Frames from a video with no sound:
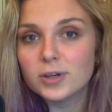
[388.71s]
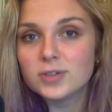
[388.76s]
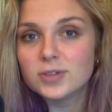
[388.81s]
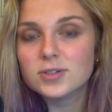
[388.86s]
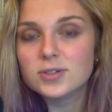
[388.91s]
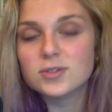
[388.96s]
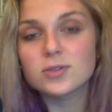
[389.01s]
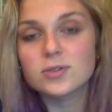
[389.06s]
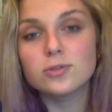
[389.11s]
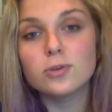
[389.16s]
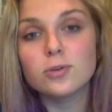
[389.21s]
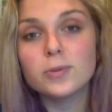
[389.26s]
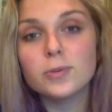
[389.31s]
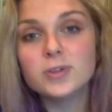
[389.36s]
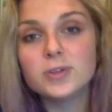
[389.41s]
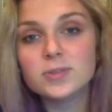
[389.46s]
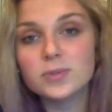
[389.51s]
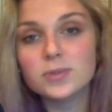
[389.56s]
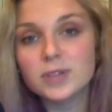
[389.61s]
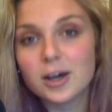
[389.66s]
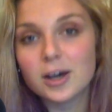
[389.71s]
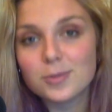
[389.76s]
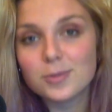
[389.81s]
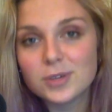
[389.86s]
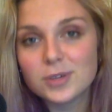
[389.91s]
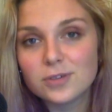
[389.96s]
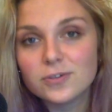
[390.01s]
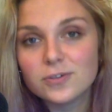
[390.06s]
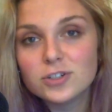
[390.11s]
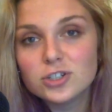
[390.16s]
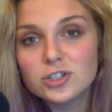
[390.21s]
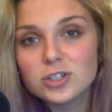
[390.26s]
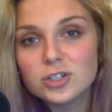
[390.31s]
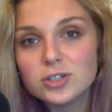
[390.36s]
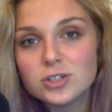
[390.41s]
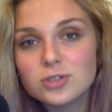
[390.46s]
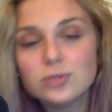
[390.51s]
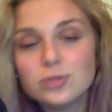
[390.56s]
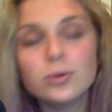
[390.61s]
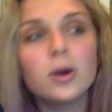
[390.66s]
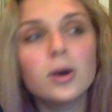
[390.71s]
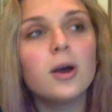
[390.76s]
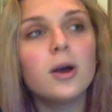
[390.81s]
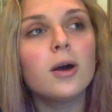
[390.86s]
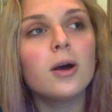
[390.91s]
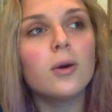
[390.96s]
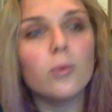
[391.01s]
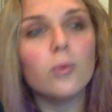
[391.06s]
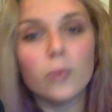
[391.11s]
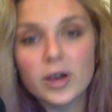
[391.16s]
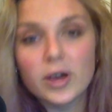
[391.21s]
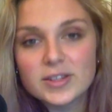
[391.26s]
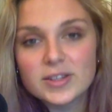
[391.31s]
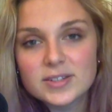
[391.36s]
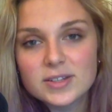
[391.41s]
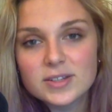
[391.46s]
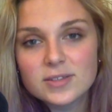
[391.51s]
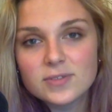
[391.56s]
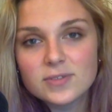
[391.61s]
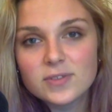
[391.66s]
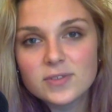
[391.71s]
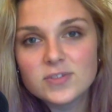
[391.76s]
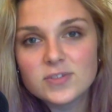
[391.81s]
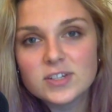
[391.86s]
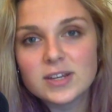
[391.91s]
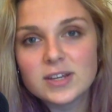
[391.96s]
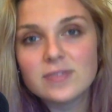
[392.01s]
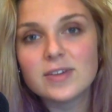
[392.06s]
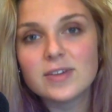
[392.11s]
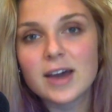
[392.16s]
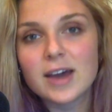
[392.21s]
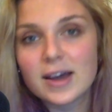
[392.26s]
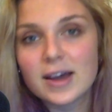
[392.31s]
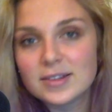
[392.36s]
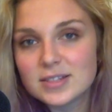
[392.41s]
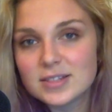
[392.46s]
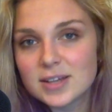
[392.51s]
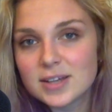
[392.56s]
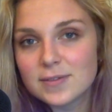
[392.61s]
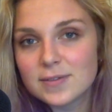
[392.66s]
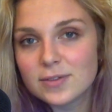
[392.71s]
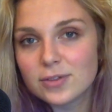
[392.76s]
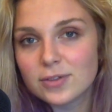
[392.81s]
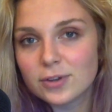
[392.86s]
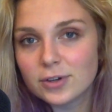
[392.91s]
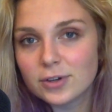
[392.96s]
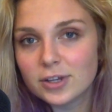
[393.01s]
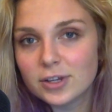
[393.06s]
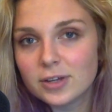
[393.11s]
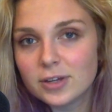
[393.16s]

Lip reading: So notebooks will now be officially due Wednesday the 15th at 7:30.